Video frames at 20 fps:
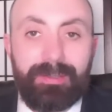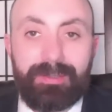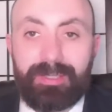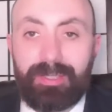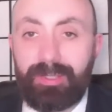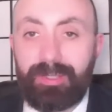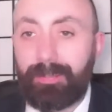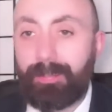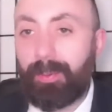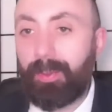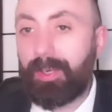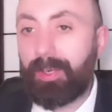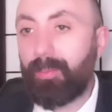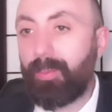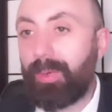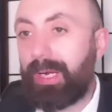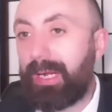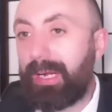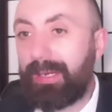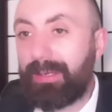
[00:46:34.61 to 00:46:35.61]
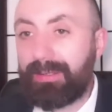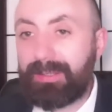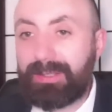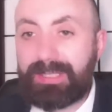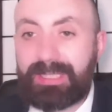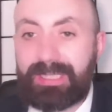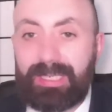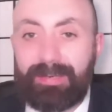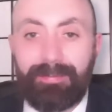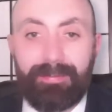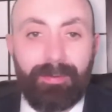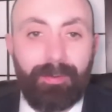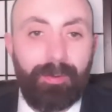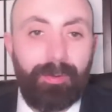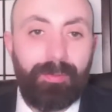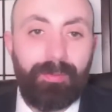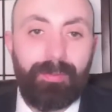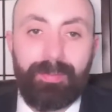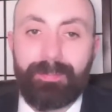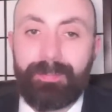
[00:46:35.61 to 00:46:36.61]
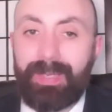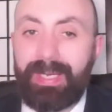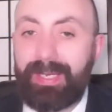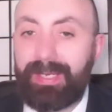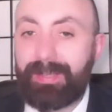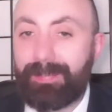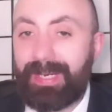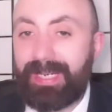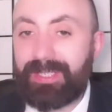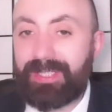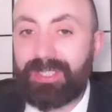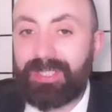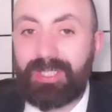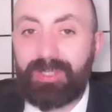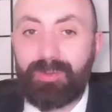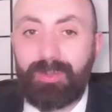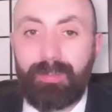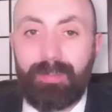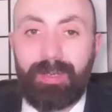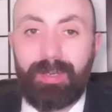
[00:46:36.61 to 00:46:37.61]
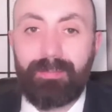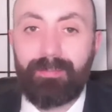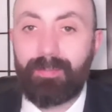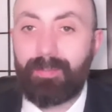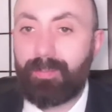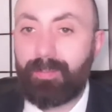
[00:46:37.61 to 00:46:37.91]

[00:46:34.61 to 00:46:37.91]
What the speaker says: to the point where several passages from it